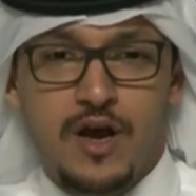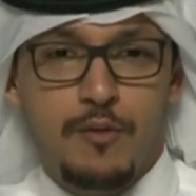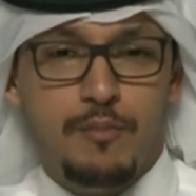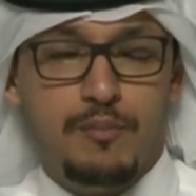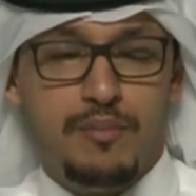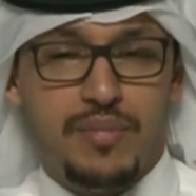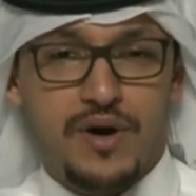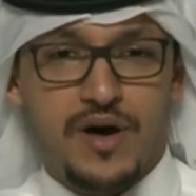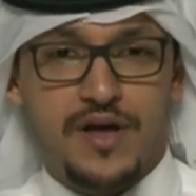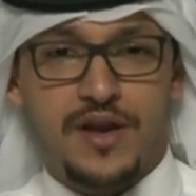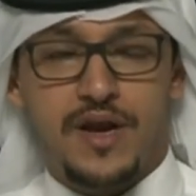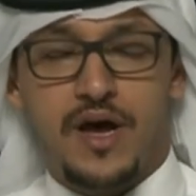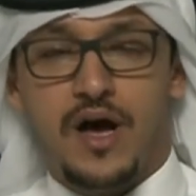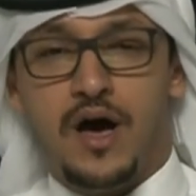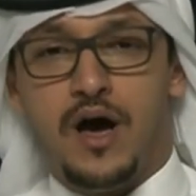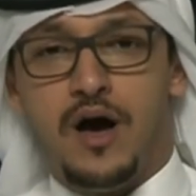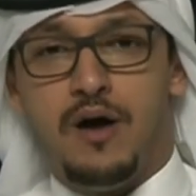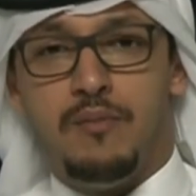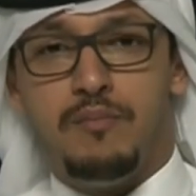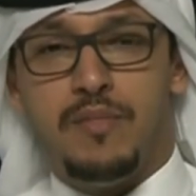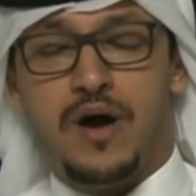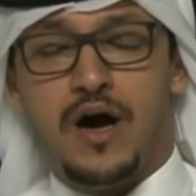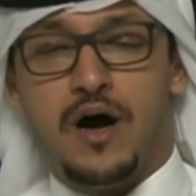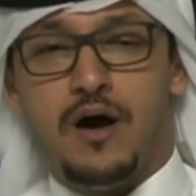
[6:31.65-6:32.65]
But
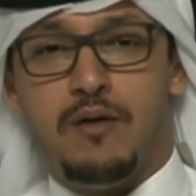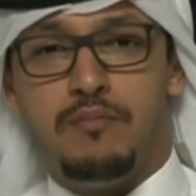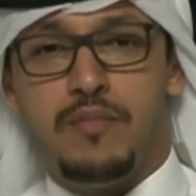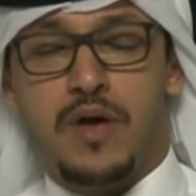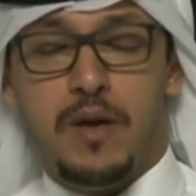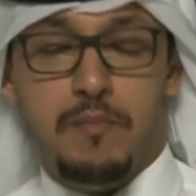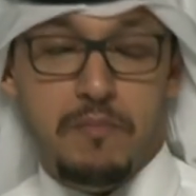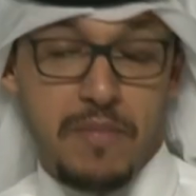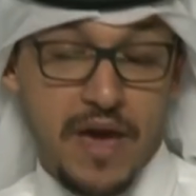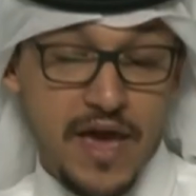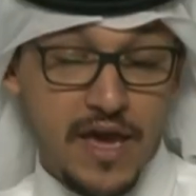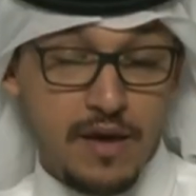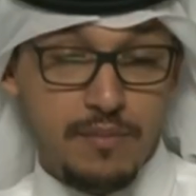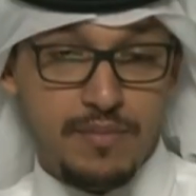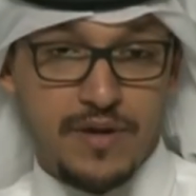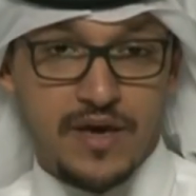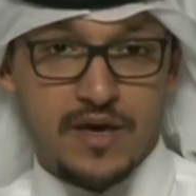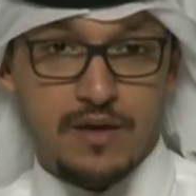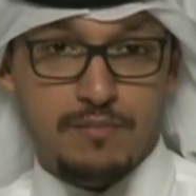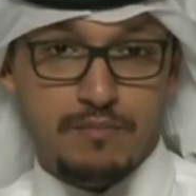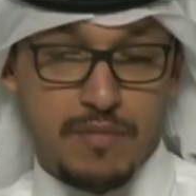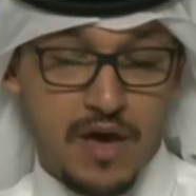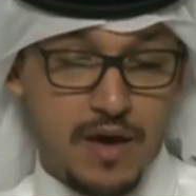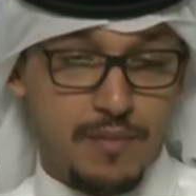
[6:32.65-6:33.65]
um, um,
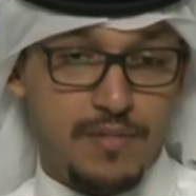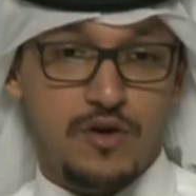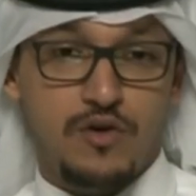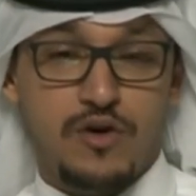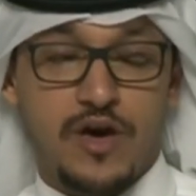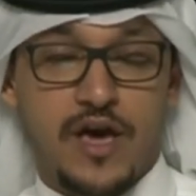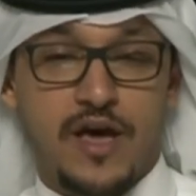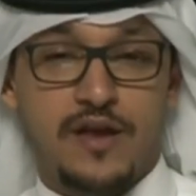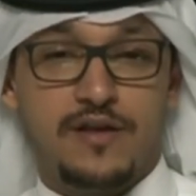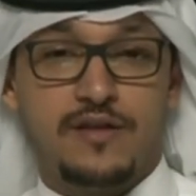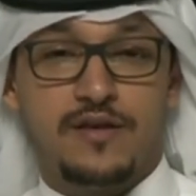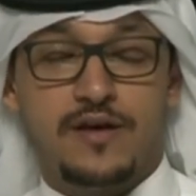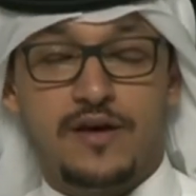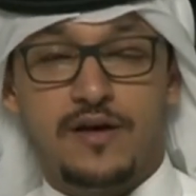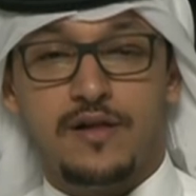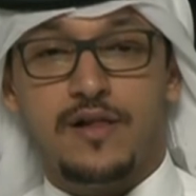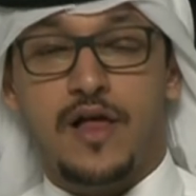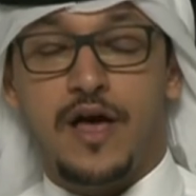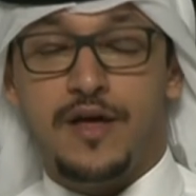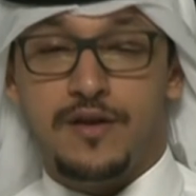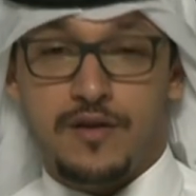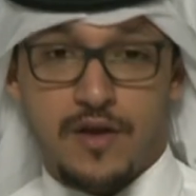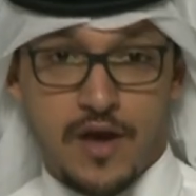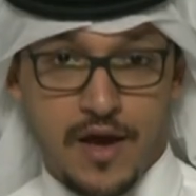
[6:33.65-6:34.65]
maybe, maybe you can tell,
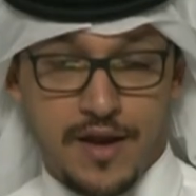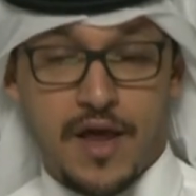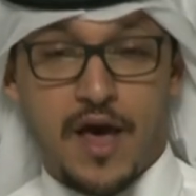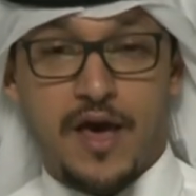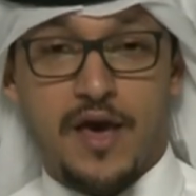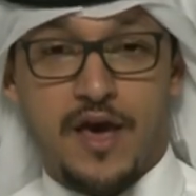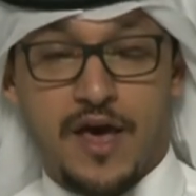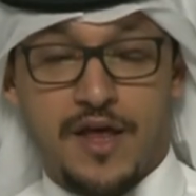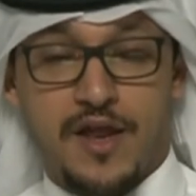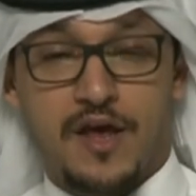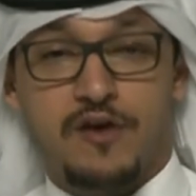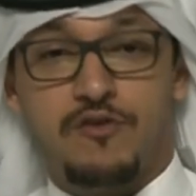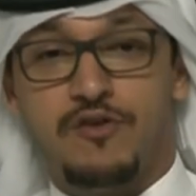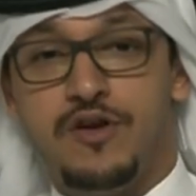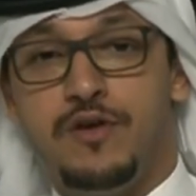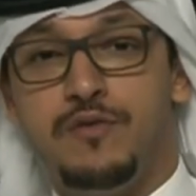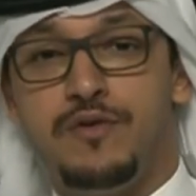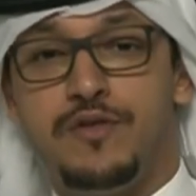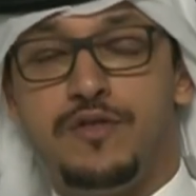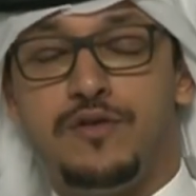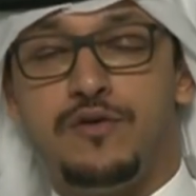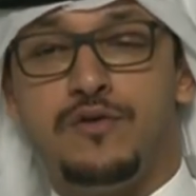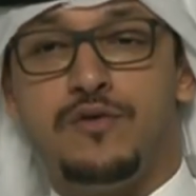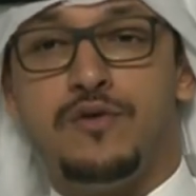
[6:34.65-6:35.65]
and, and I can agree
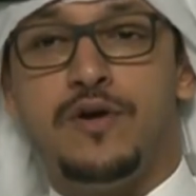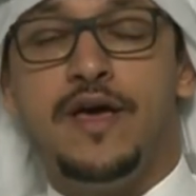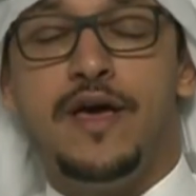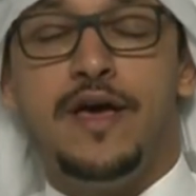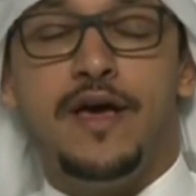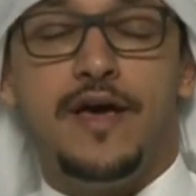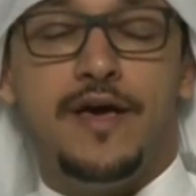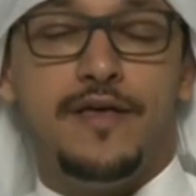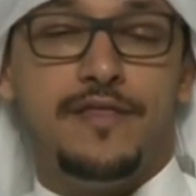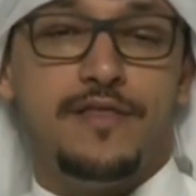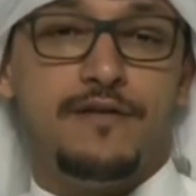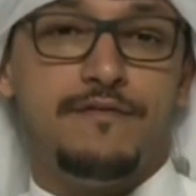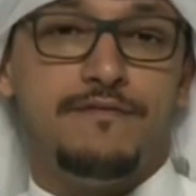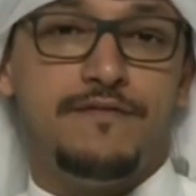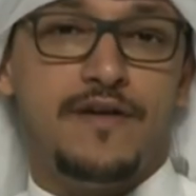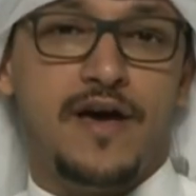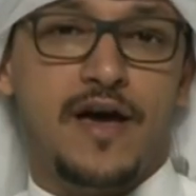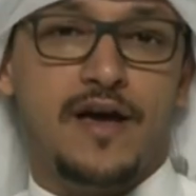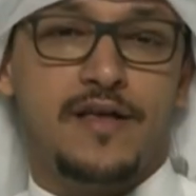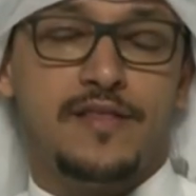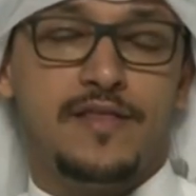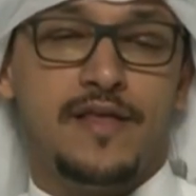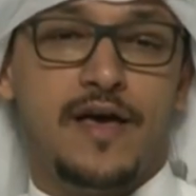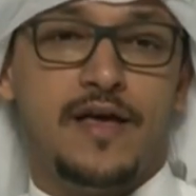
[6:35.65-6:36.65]
with you in the
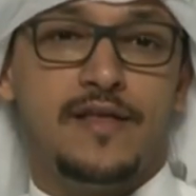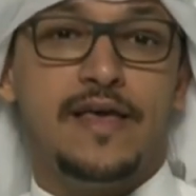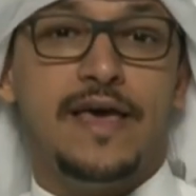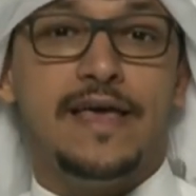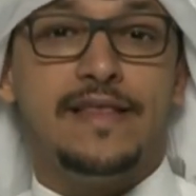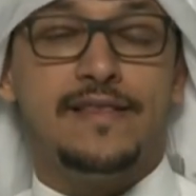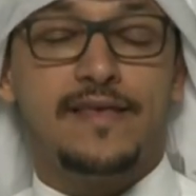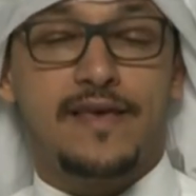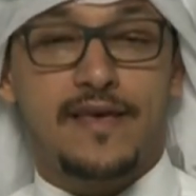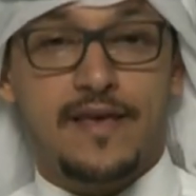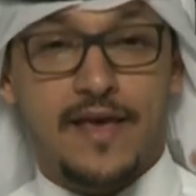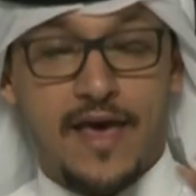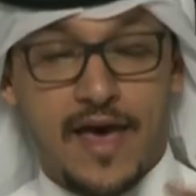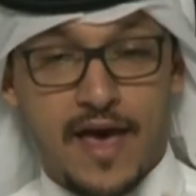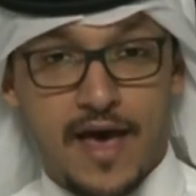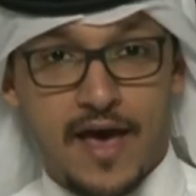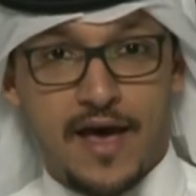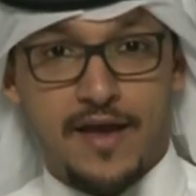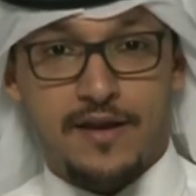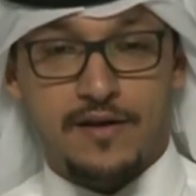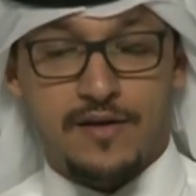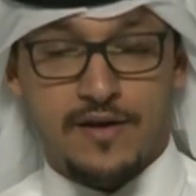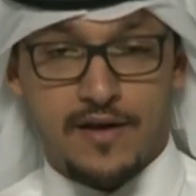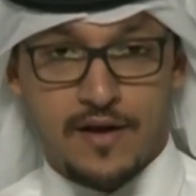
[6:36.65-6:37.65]
fact that it
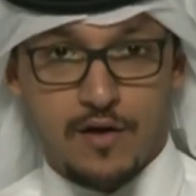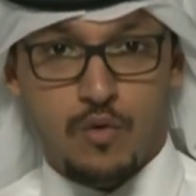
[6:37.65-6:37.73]
can,